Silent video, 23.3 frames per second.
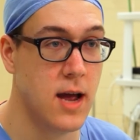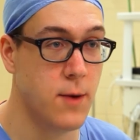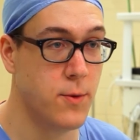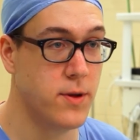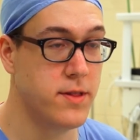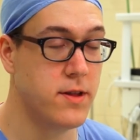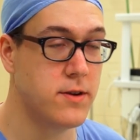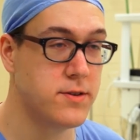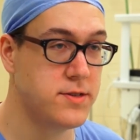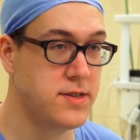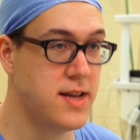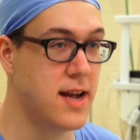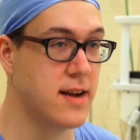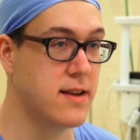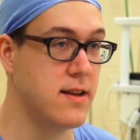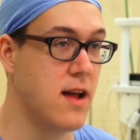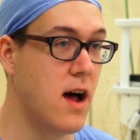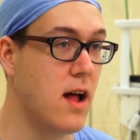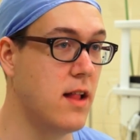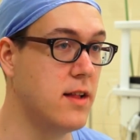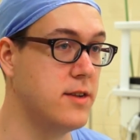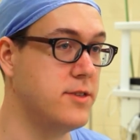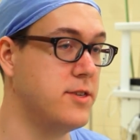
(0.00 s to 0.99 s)
And when there's
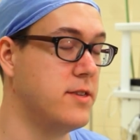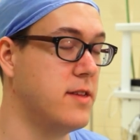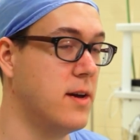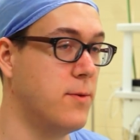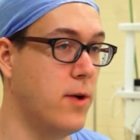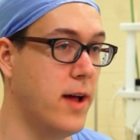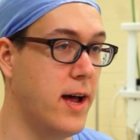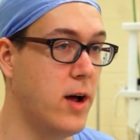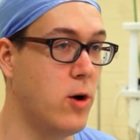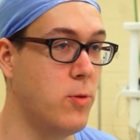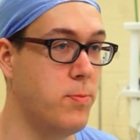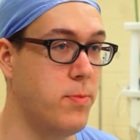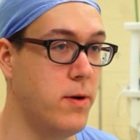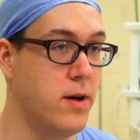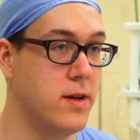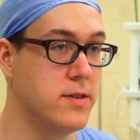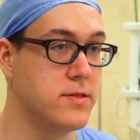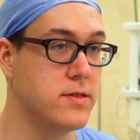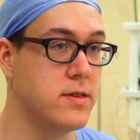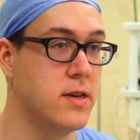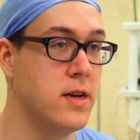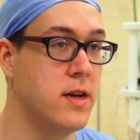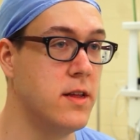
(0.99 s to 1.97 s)
technology that will help
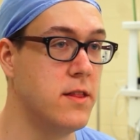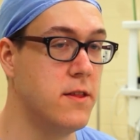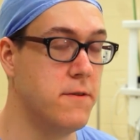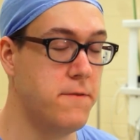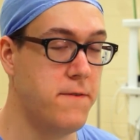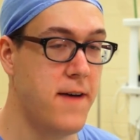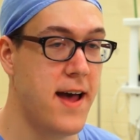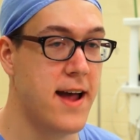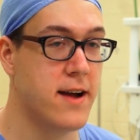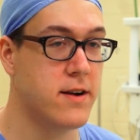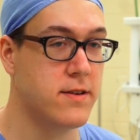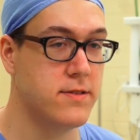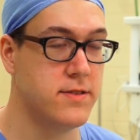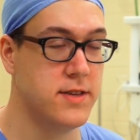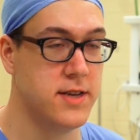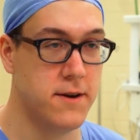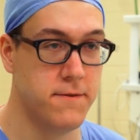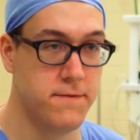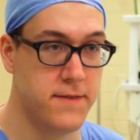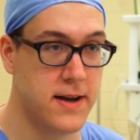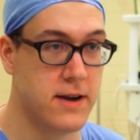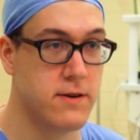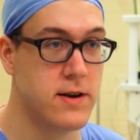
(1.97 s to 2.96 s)
us, the faculty
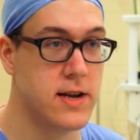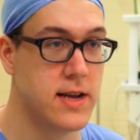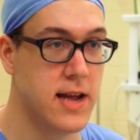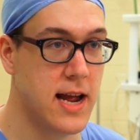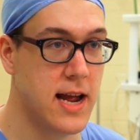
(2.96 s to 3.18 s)
are very